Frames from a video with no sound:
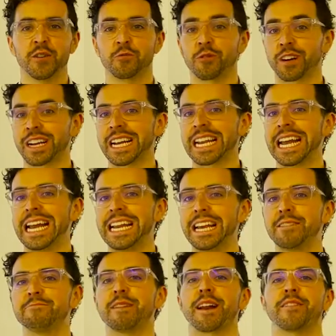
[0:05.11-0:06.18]
We're a
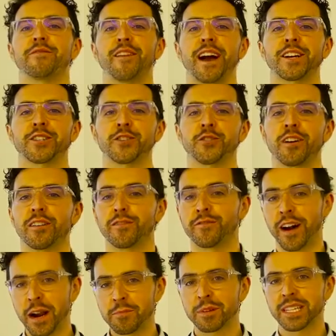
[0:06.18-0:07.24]
Canadian manufacturer of
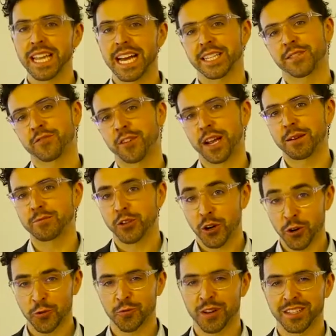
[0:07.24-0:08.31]
fiberglass framed
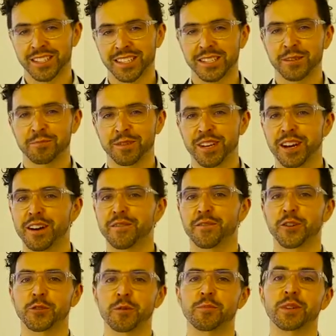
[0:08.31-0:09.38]
curtain wall systems
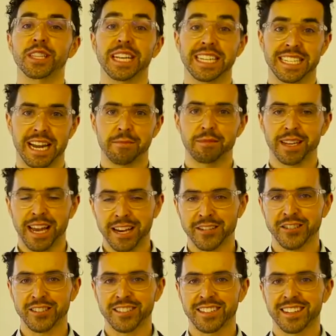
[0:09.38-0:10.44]
for triple glazed
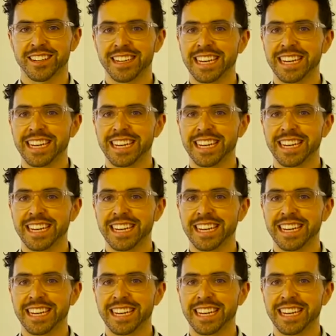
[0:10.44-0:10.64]
applications.